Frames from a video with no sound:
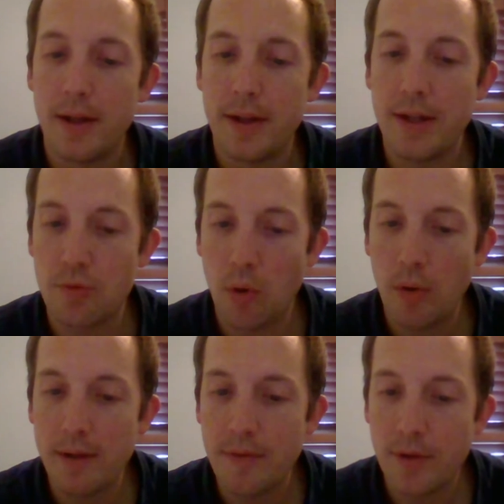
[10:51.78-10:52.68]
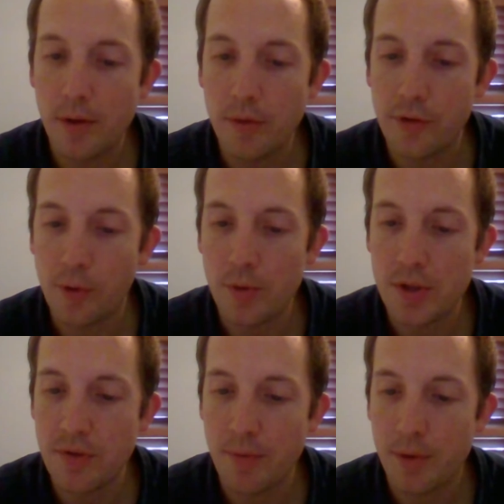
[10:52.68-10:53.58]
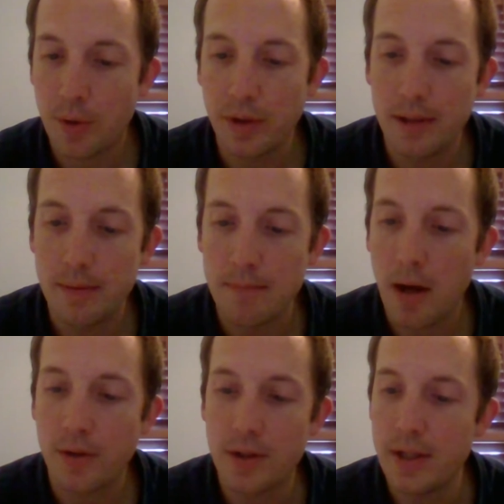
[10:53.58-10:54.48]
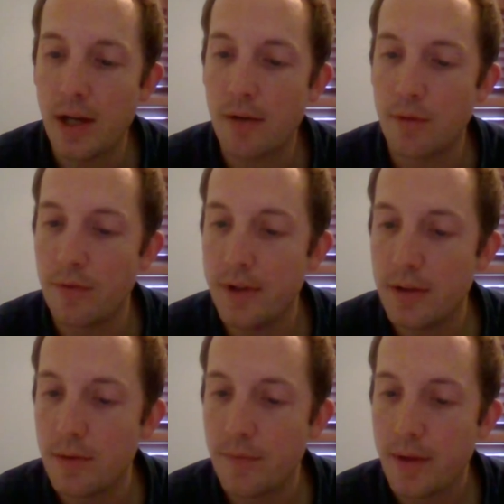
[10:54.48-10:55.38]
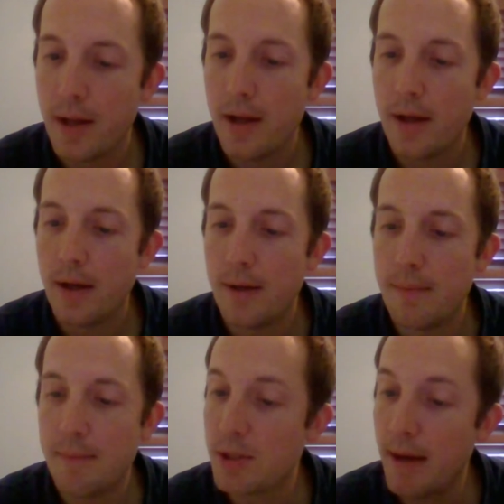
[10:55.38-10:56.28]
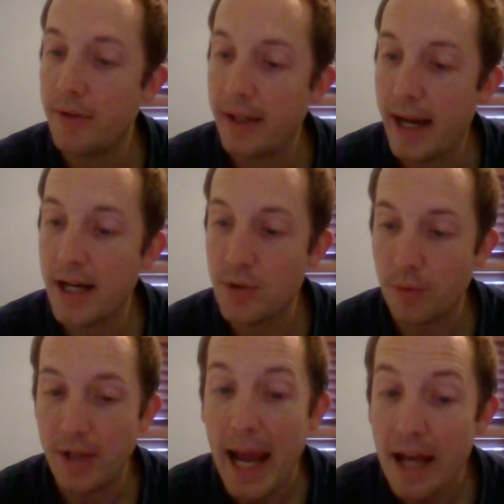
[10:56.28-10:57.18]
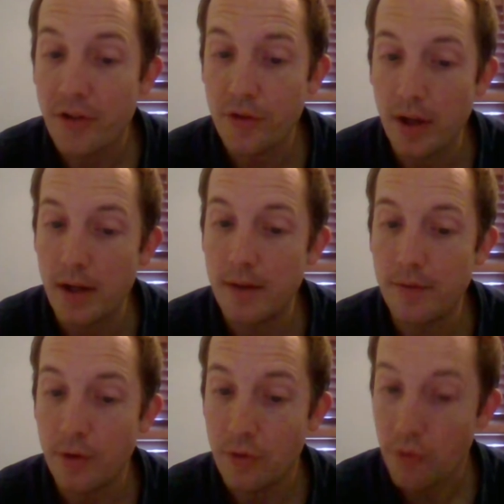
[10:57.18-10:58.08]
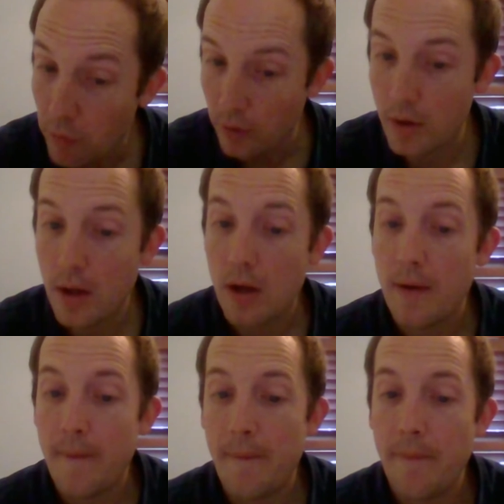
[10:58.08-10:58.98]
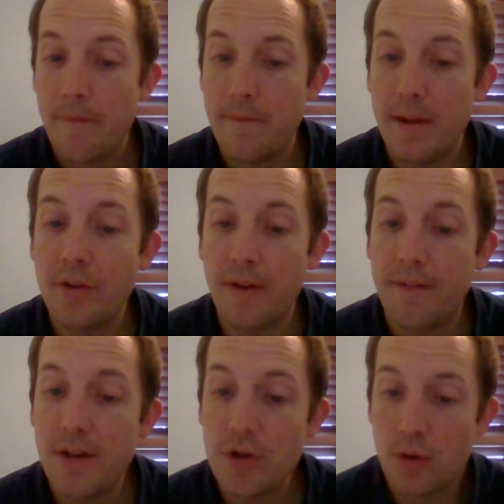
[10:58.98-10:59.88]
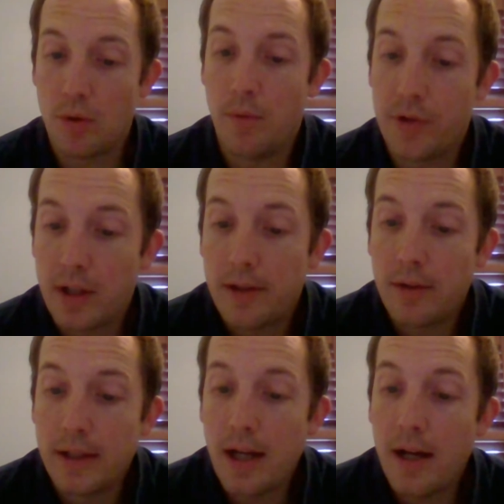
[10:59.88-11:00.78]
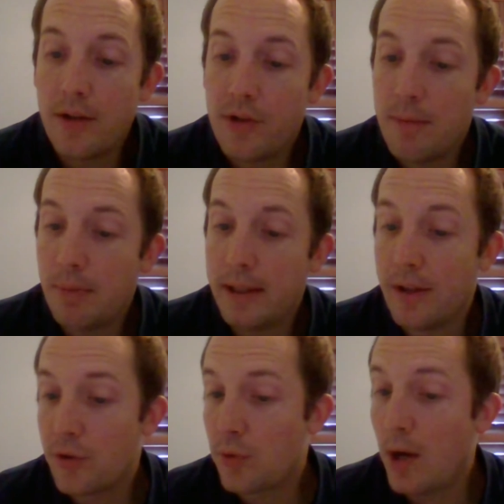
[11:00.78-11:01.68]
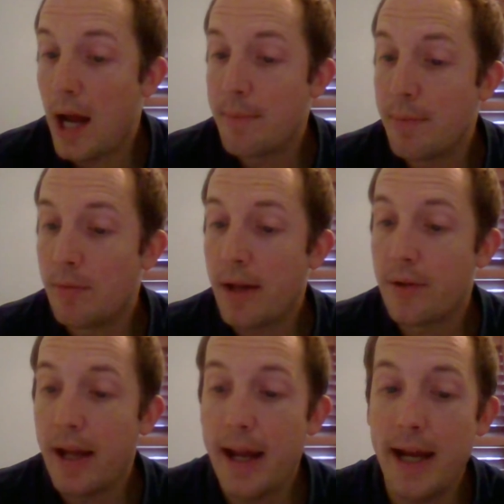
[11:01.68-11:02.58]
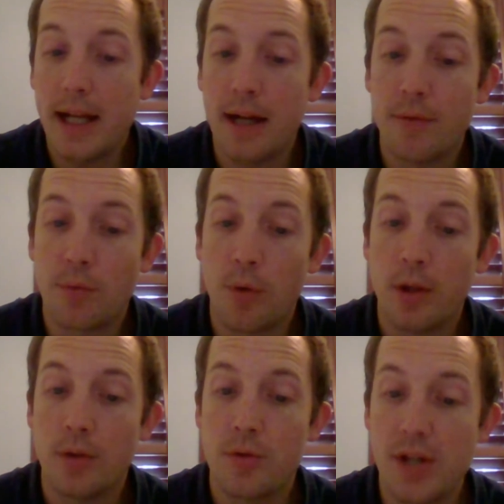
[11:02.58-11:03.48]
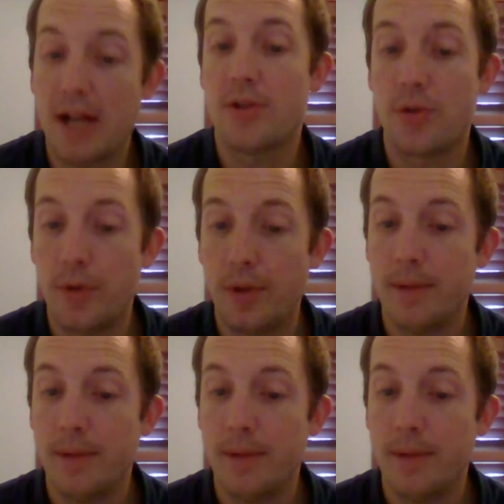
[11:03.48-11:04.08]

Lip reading: this role, even though the sources from the early monarchy did not reveal much about the actual tasks of the sofer. This official was clearly not simply a scribe, but rather the head of the royal chancellery.